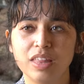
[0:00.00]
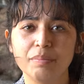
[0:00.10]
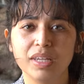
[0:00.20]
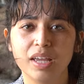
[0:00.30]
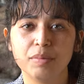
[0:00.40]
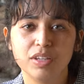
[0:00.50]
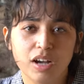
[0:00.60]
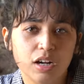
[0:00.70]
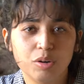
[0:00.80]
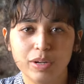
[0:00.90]
then became a
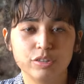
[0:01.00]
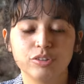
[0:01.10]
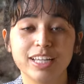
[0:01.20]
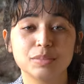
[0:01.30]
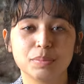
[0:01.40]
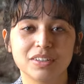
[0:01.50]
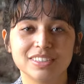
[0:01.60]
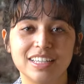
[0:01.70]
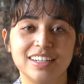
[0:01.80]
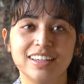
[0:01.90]
young queer trans
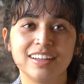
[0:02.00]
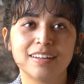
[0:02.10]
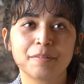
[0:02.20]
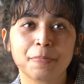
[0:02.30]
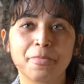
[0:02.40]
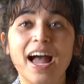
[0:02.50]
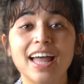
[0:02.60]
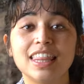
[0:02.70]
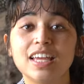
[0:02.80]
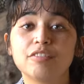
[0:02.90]
person.
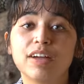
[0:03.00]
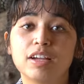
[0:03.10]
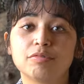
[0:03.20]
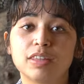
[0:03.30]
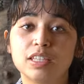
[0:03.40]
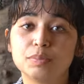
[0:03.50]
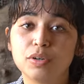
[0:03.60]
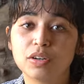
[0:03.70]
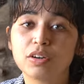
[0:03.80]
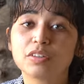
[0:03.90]
I think if I had read this
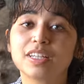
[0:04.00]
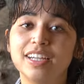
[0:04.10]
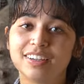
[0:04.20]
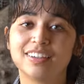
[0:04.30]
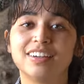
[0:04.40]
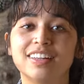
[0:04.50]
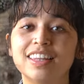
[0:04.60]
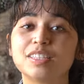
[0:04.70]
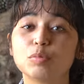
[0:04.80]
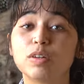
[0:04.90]
book earlier,
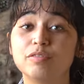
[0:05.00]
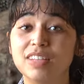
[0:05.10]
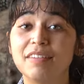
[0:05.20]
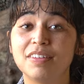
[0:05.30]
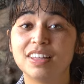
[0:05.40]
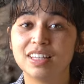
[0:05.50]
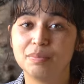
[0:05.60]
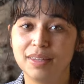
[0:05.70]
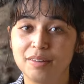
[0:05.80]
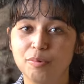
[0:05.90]
this would have definitely
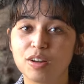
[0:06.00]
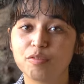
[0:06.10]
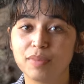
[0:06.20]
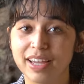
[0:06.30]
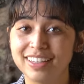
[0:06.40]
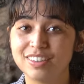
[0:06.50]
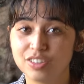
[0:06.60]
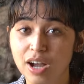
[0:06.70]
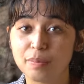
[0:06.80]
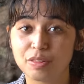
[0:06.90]
been one of my
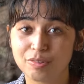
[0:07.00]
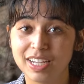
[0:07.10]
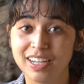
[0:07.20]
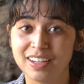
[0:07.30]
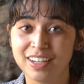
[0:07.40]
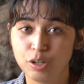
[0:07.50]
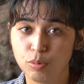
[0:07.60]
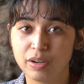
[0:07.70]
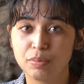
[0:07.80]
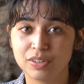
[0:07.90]
top three
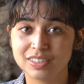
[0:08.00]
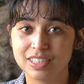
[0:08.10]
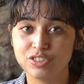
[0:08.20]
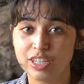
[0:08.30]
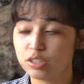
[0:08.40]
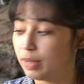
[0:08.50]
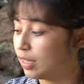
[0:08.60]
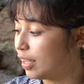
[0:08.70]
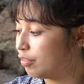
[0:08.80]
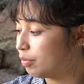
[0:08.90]
queer books that changed my
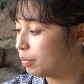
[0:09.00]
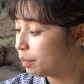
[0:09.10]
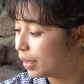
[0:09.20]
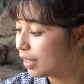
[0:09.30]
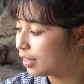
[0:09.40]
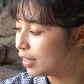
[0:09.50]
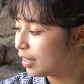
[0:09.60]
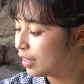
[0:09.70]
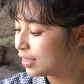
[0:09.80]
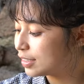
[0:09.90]
life. But
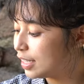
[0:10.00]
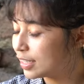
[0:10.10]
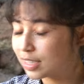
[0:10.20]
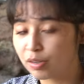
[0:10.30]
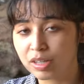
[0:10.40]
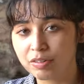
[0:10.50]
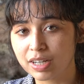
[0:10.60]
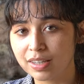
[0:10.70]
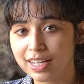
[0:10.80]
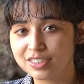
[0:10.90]
seeing as I only read
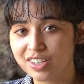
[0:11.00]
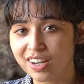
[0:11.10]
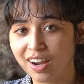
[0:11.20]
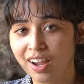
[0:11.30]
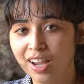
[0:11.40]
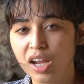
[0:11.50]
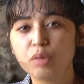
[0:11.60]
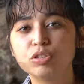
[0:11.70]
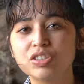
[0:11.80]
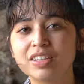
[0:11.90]
it last year, it
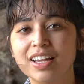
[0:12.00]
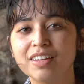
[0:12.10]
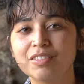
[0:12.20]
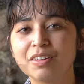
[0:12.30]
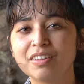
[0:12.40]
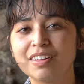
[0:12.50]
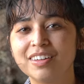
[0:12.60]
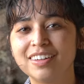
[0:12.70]
was just kind of an